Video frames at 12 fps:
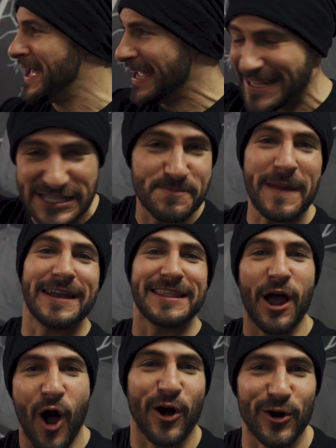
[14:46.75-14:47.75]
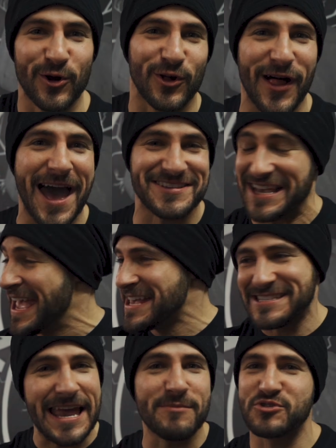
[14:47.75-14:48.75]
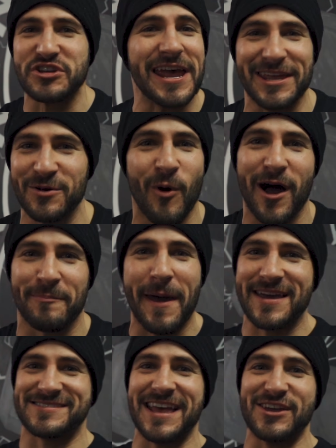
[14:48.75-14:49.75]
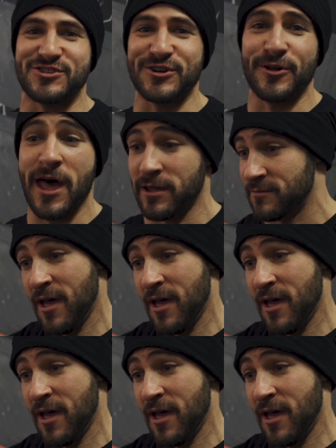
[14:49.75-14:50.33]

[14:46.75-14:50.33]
He's been to the Arnold Classic, same shit. You walk backstage and you're like,